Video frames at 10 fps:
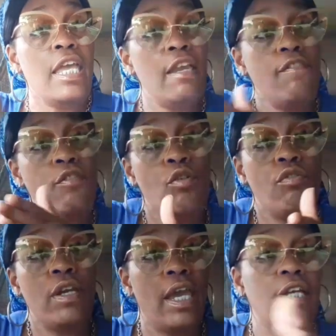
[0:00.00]
If you
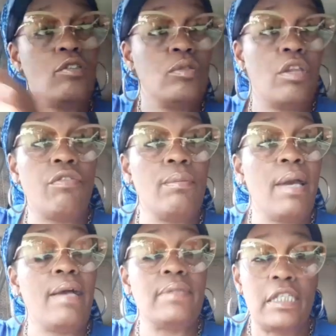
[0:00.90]
react on the three
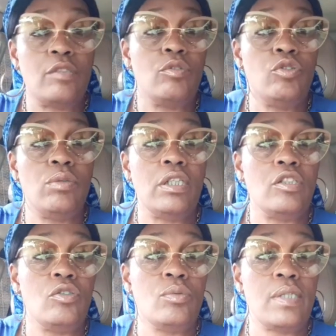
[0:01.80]
moms, that's what you need
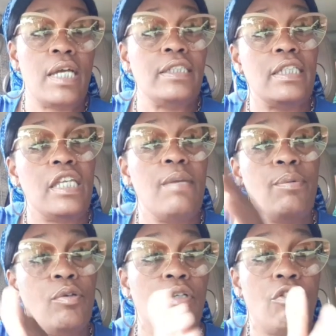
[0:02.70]
to do, Tasha. Keep
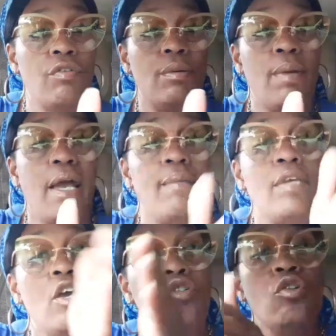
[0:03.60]
it on the three moms.
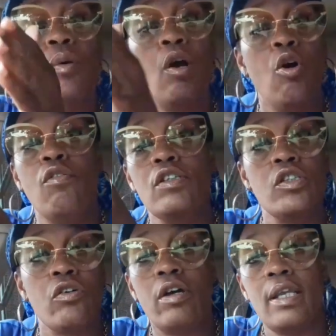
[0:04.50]
You went over
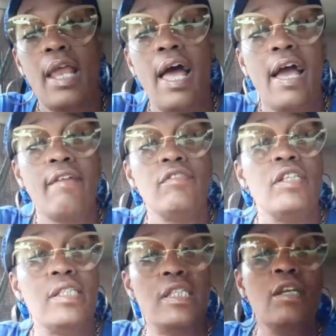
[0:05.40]
to her live
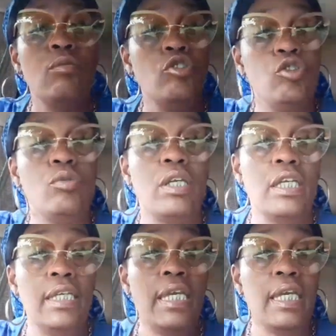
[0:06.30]
to see what you
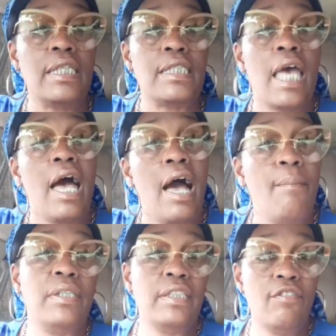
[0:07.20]
can get, how
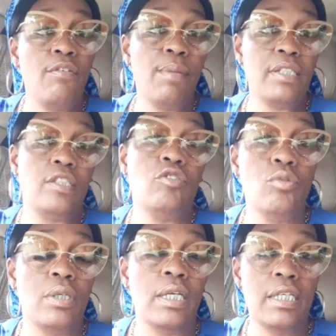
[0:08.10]
much information
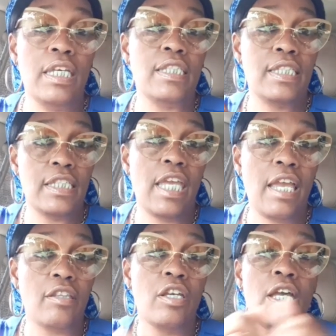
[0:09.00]
you can get
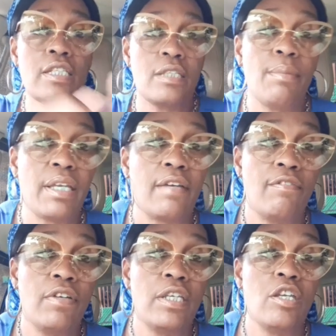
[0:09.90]
together to make a
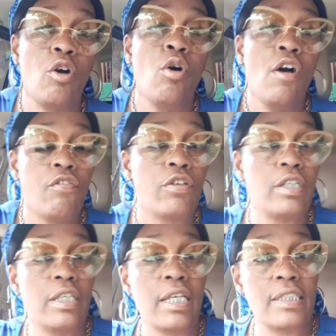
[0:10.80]
video for
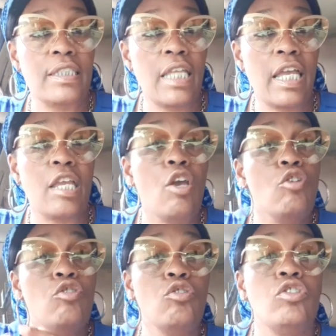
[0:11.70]
the next day.
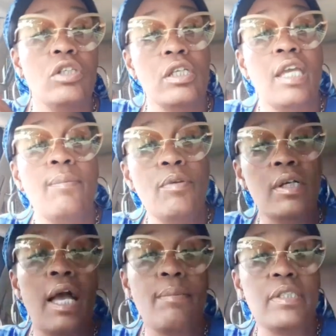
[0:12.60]
You should have kept your
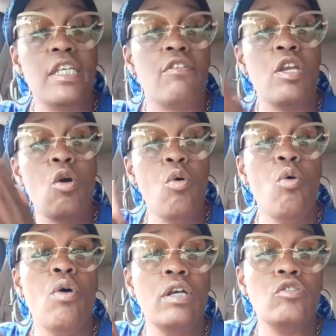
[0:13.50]
commentary
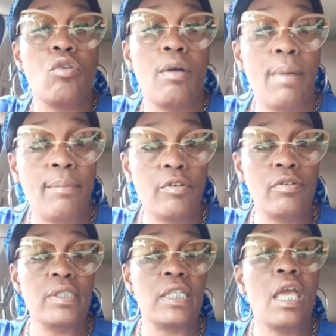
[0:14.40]
on Strong Mommy
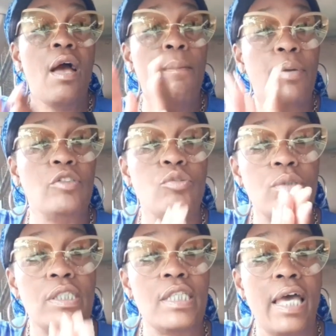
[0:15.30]
Chrissy, but you
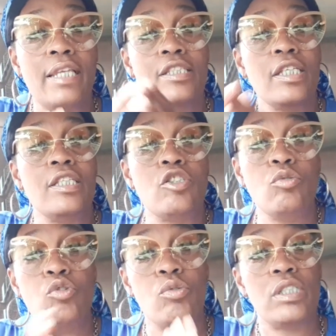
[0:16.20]
decided to
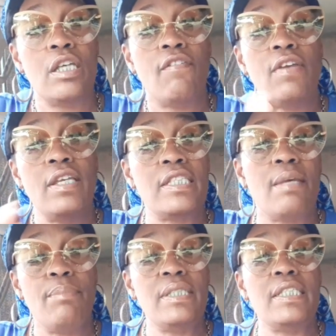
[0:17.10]
insert yourself in
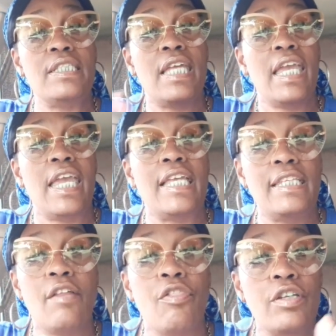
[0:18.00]
some business that had
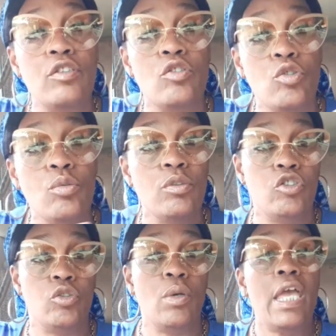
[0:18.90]
nothing to do
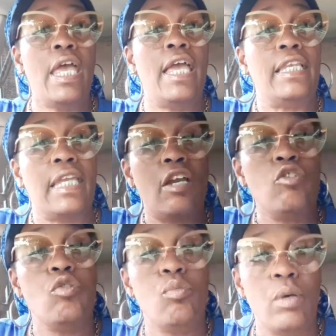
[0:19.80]
with you. And now
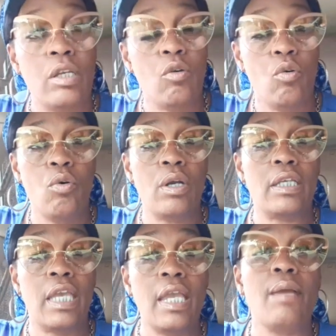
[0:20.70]
you went on
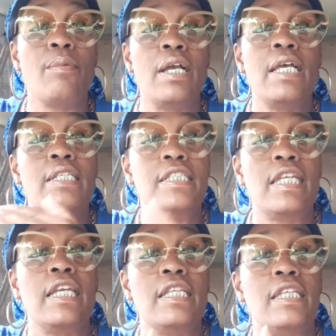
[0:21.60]
camera
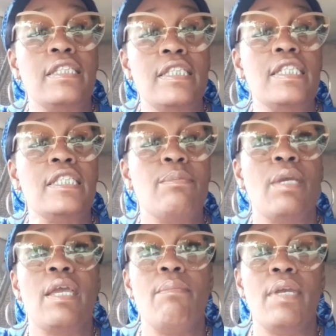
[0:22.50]
stating that this
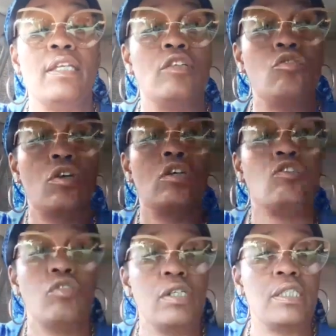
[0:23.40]
man made a drug
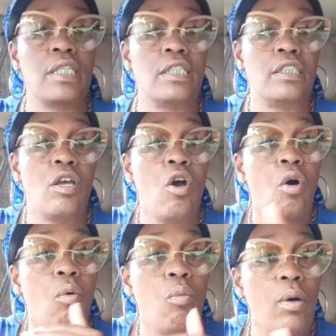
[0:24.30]
transaction.
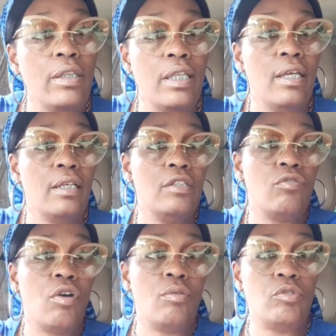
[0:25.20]
What the hell is
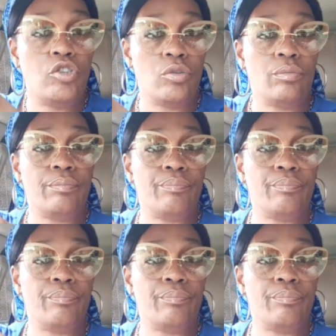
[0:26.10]
wrong with you?